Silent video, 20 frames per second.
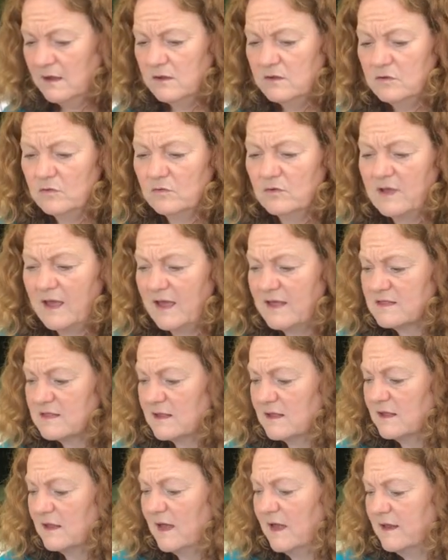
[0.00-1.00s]
You'll get
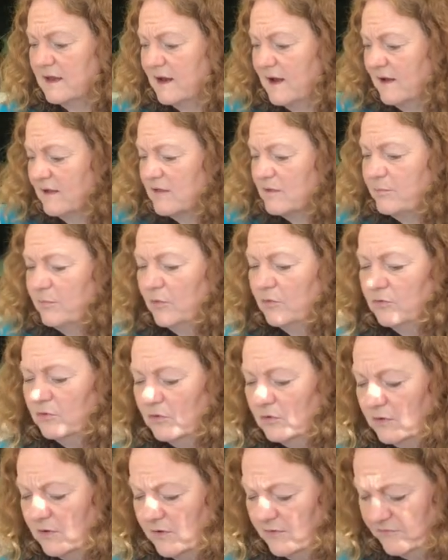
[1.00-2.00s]
a nice
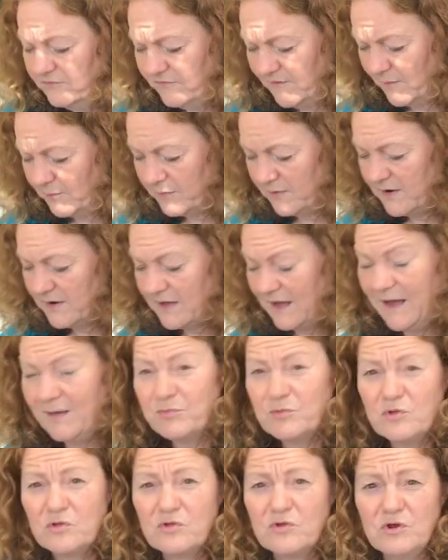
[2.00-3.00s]
bundle of fabric. I'm
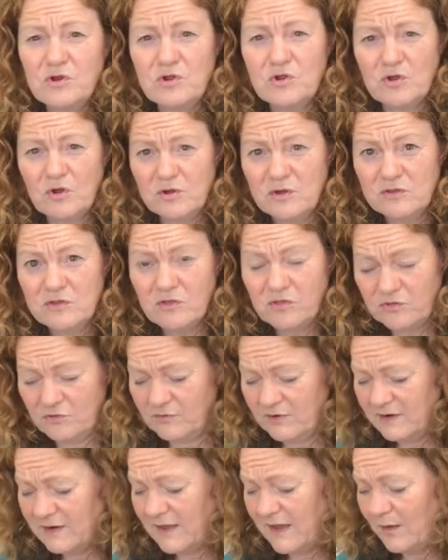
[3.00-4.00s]
just going to show you the
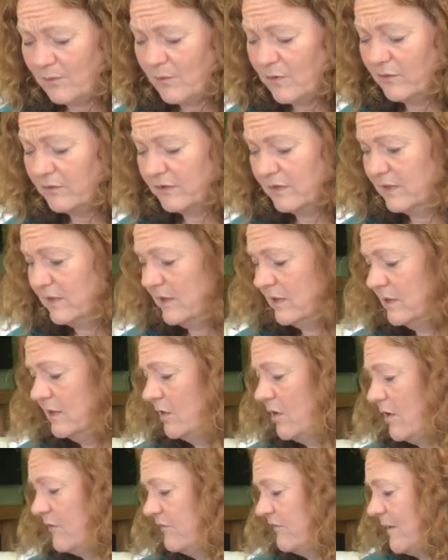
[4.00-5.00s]
3-layer one, a
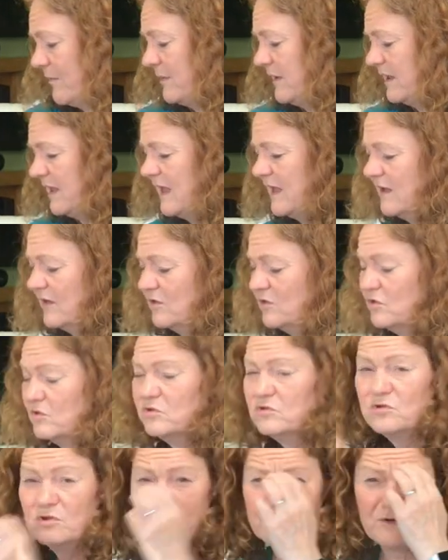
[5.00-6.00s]
lot of fabric here,
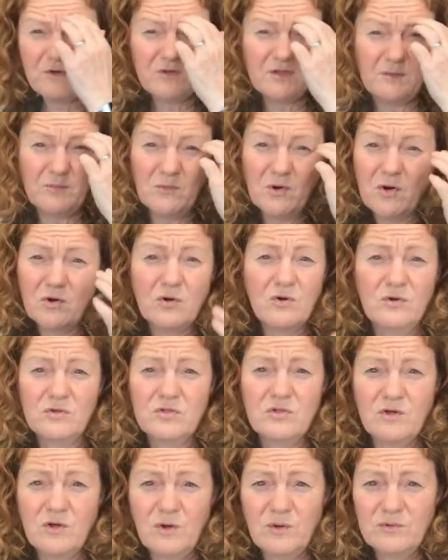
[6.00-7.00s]
just because I'm not going
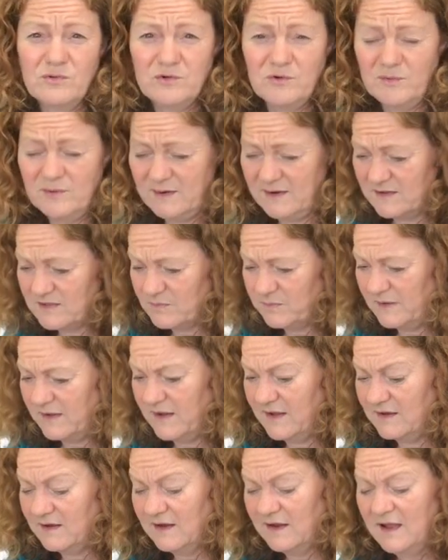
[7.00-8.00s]
to go through and
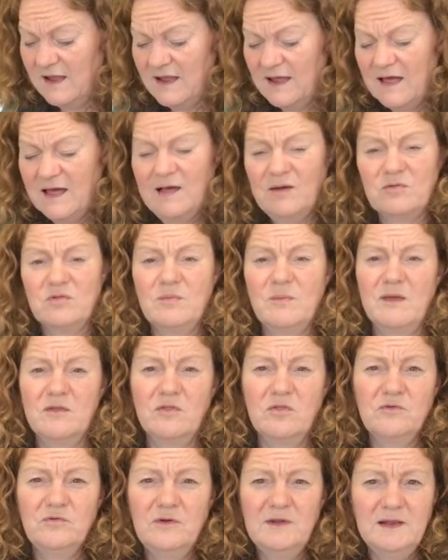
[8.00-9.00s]
explain how to make
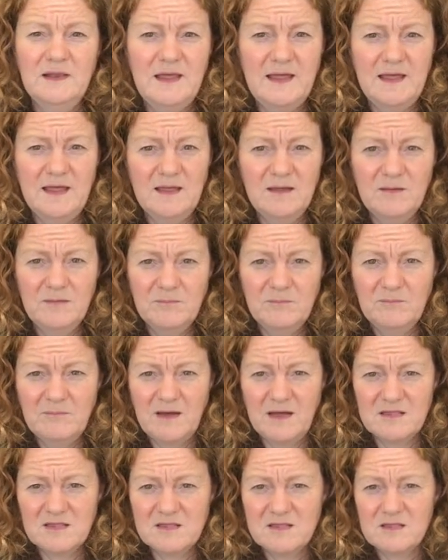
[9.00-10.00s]
the 3-layer
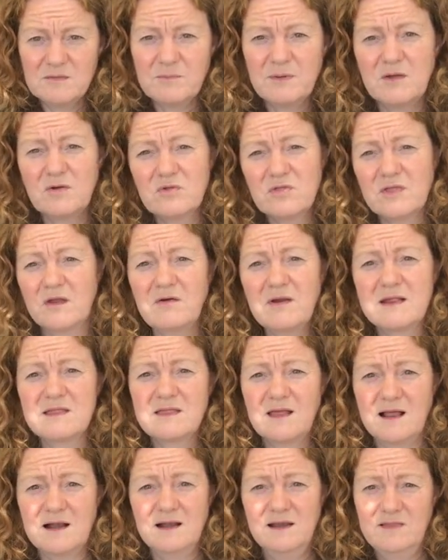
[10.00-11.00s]
masks, because they're
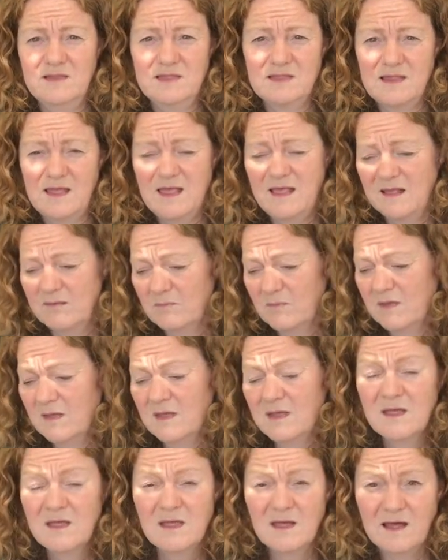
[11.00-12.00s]
exactly the same
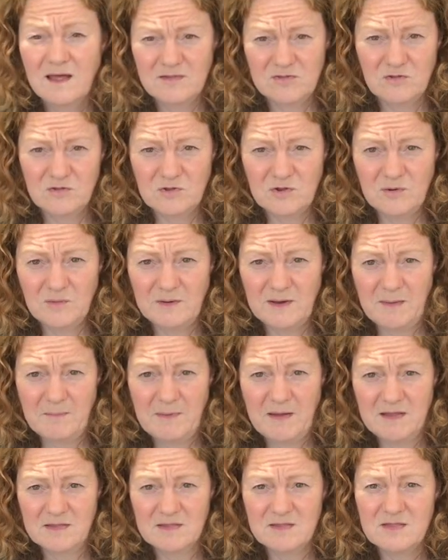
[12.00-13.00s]
as the 2-layer
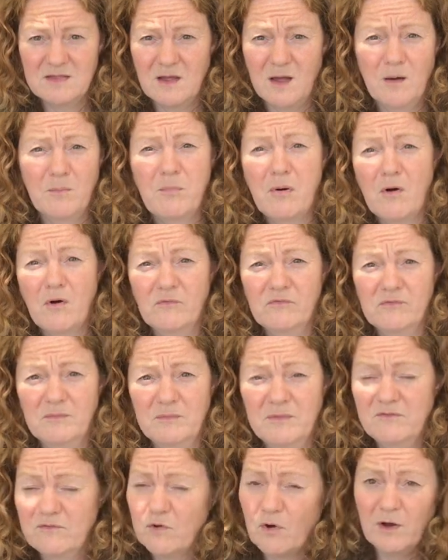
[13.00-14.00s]
masks, apart from
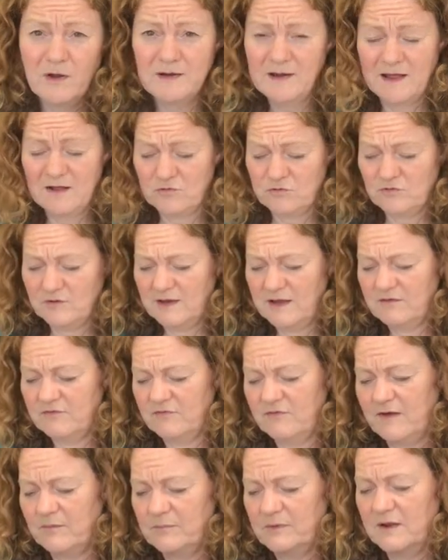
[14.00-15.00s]
they've got an extra layer of
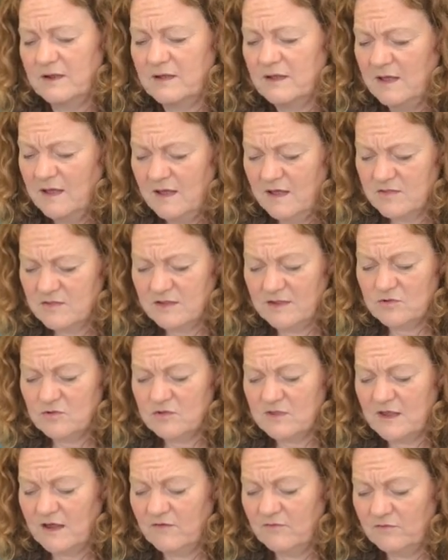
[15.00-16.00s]
fabric. So let's
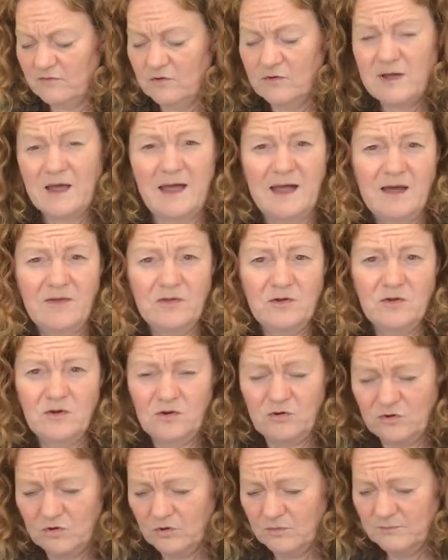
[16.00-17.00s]
just have a look at how they're going
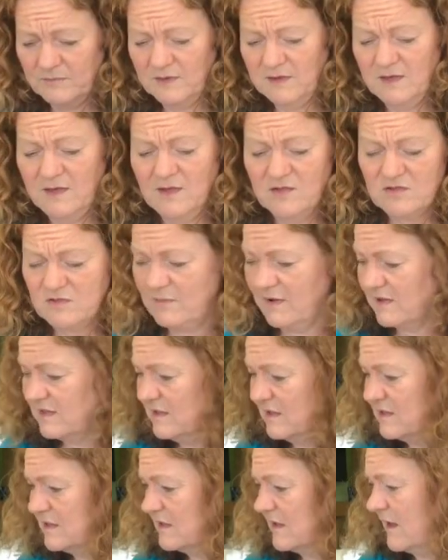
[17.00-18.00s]
to come. So my
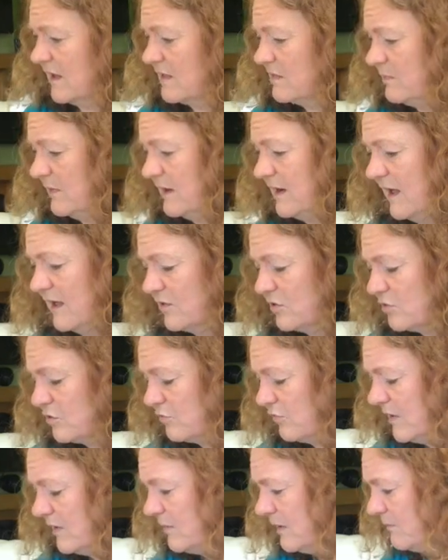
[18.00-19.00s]
sister has been
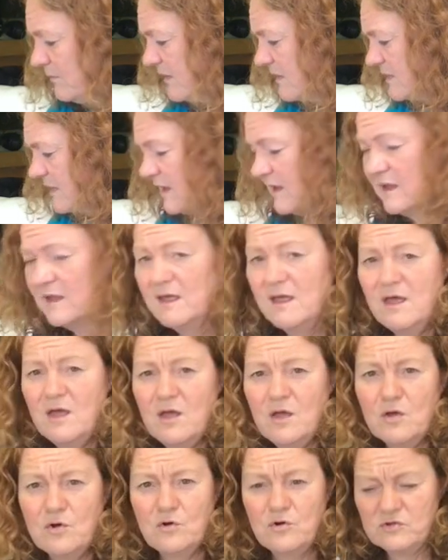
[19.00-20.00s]
extremely busy
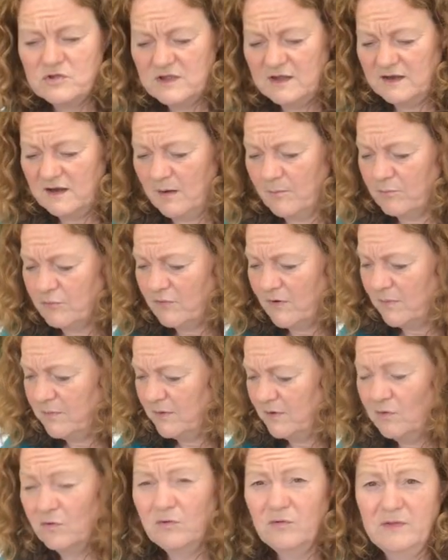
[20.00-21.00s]
cutting and
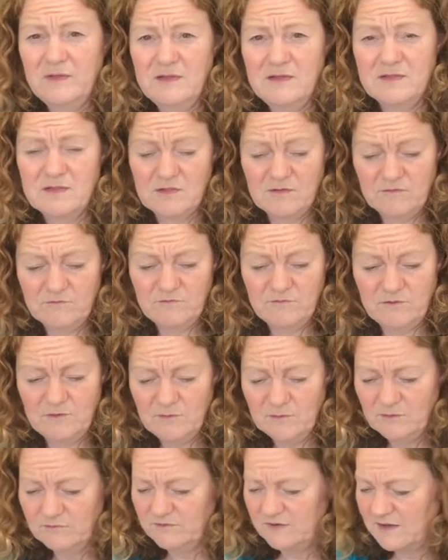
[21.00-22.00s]
prepping all these for you
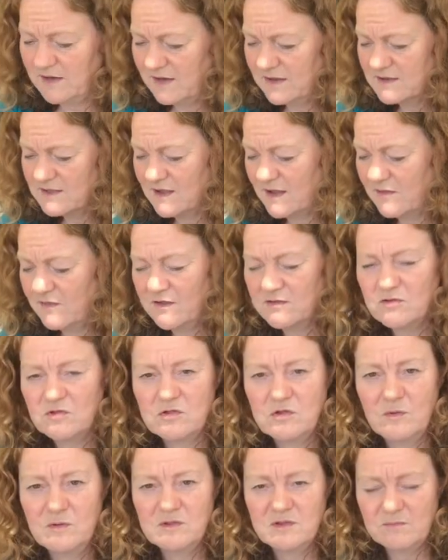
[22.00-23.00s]
lovely ladies out there to
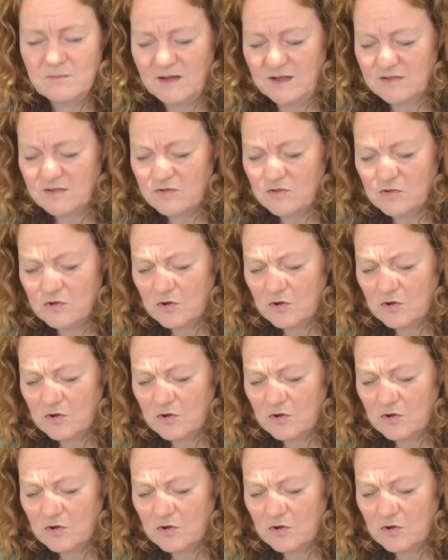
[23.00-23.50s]
sew into masks.